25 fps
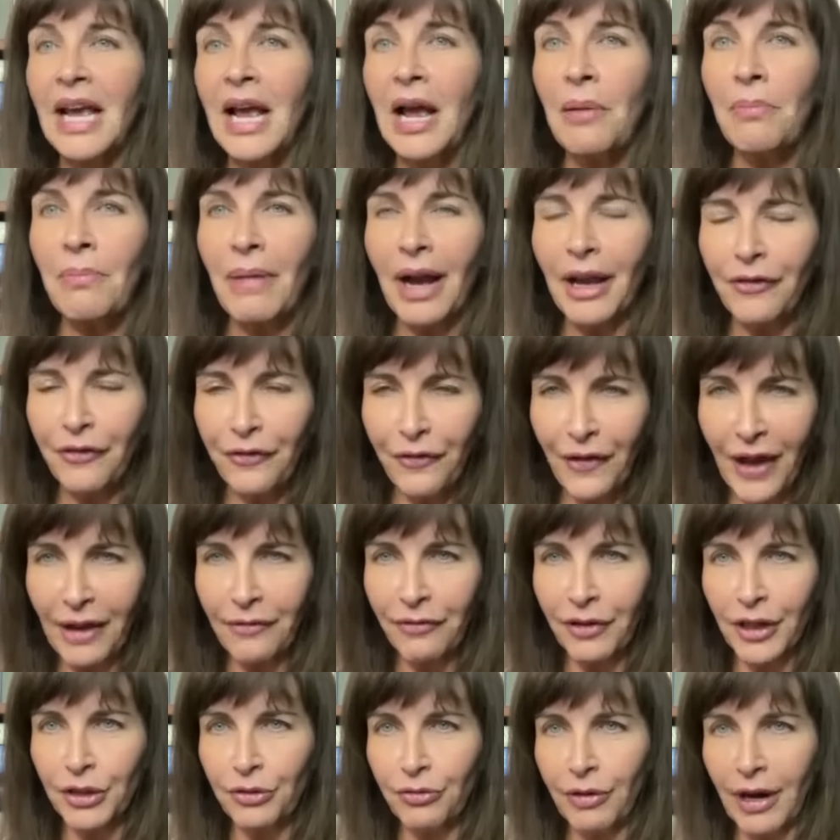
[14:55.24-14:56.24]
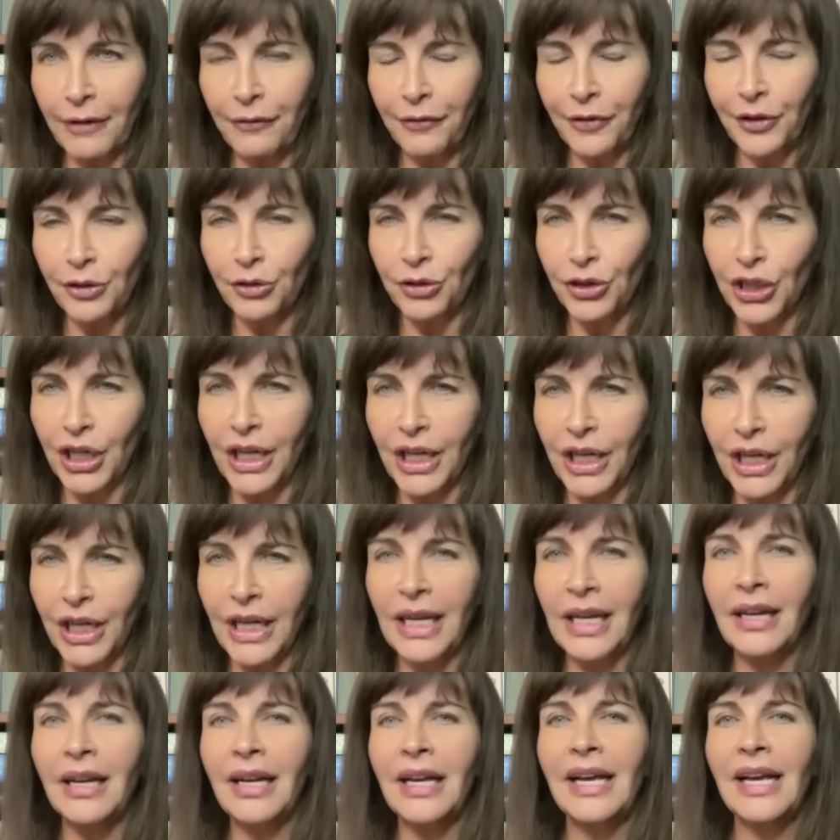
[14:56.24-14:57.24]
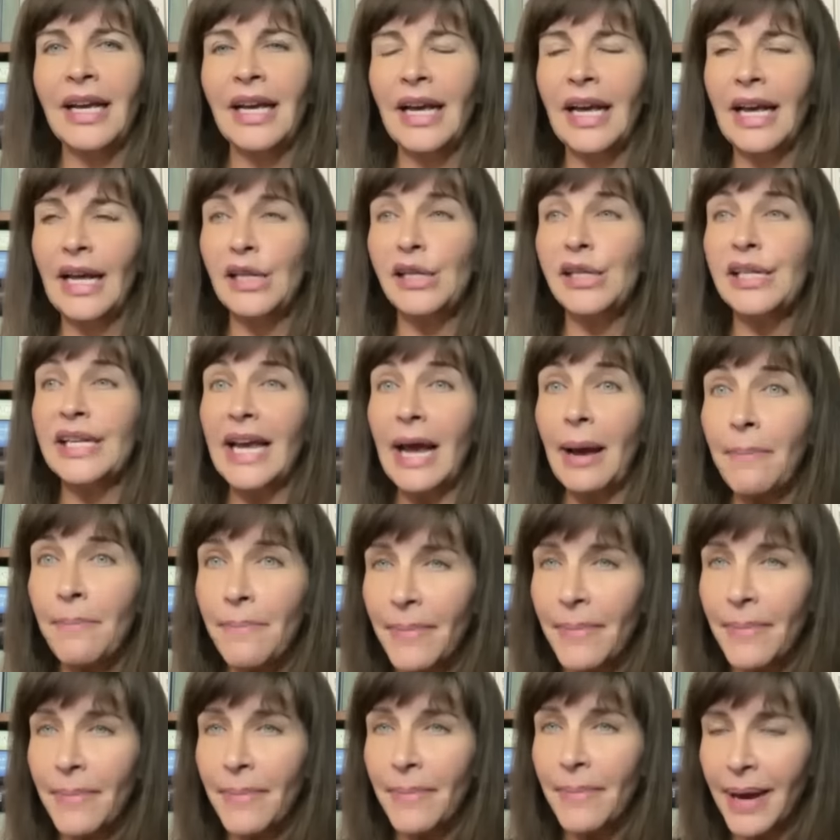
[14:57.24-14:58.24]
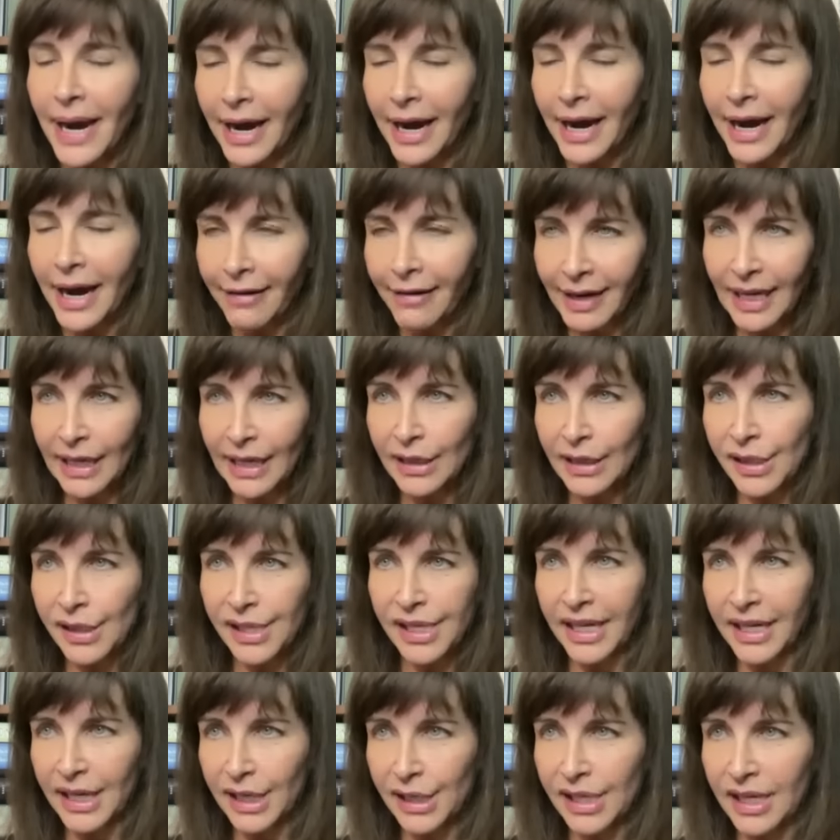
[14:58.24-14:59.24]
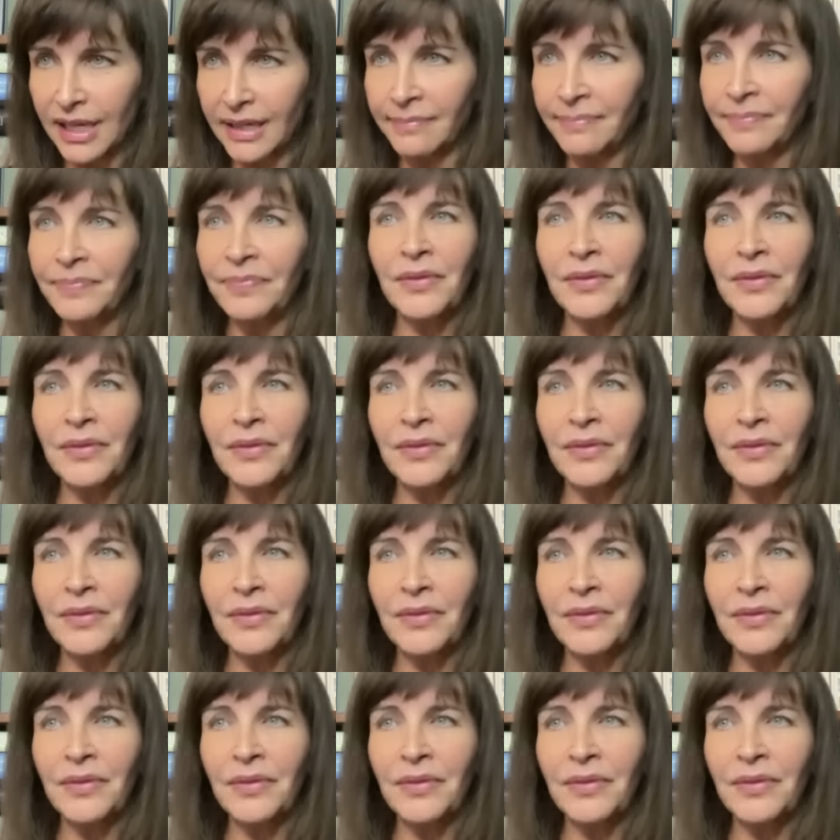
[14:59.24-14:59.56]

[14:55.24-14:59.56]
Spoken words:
My favorite refugee is the American citizen,